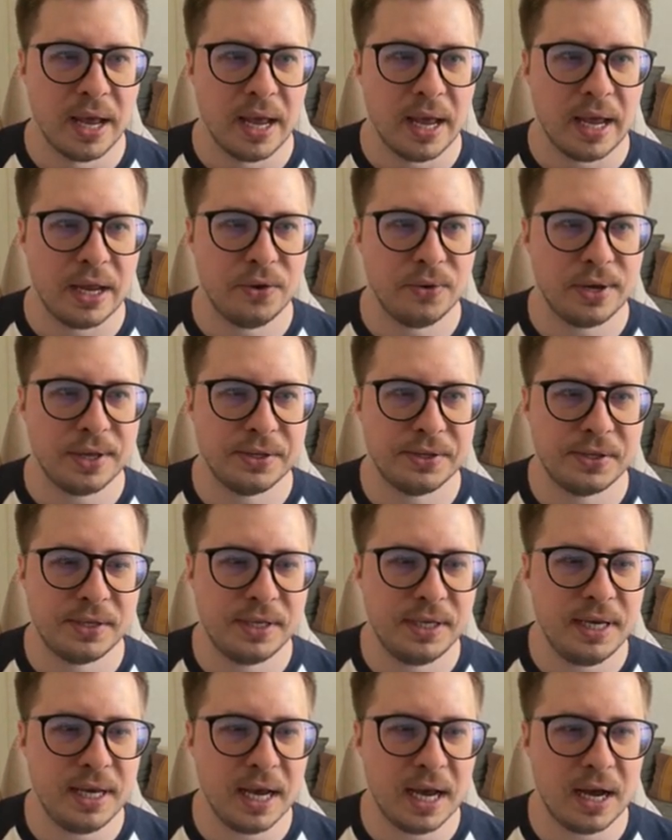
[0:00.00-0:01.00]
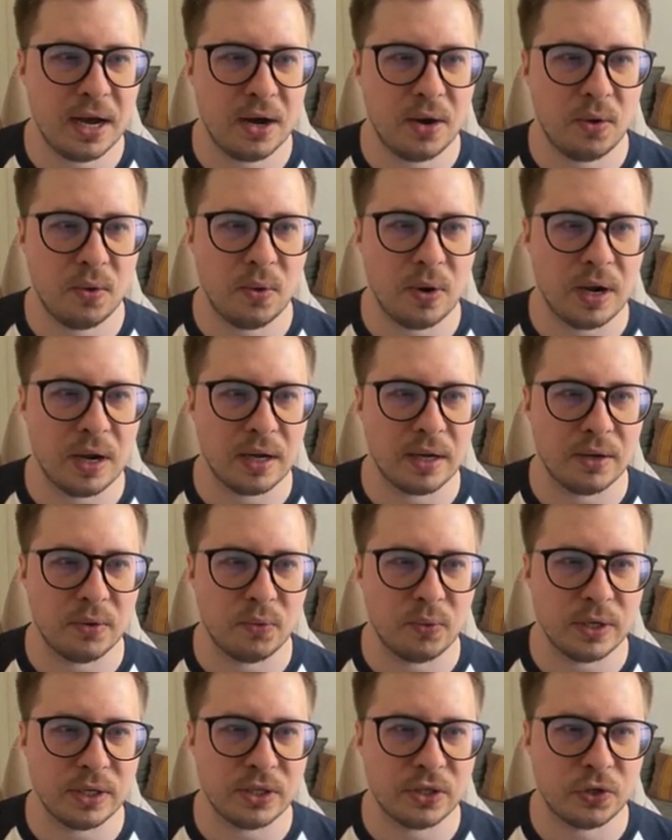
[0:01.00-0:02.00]
And you can see how
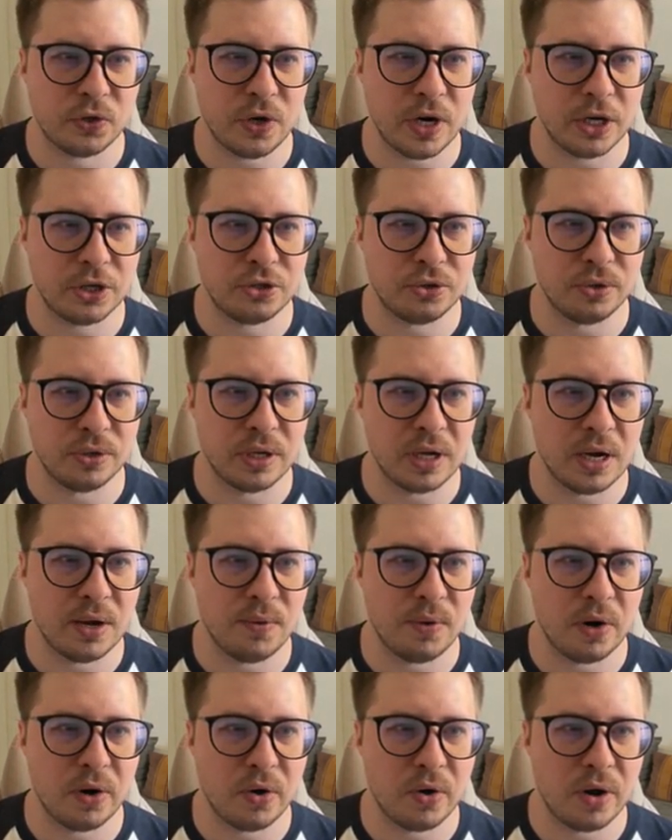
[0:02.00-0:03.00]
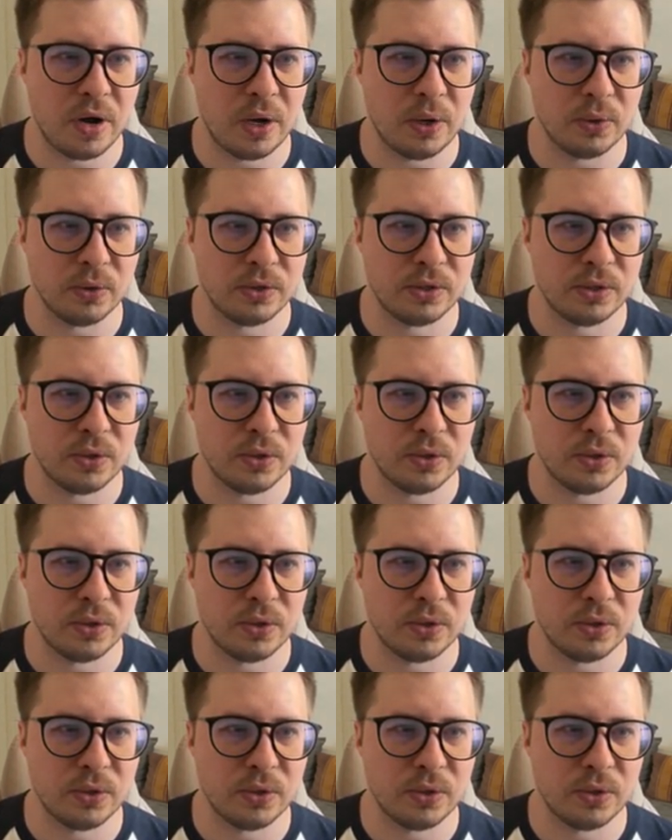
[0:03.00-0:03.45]
we structured our route.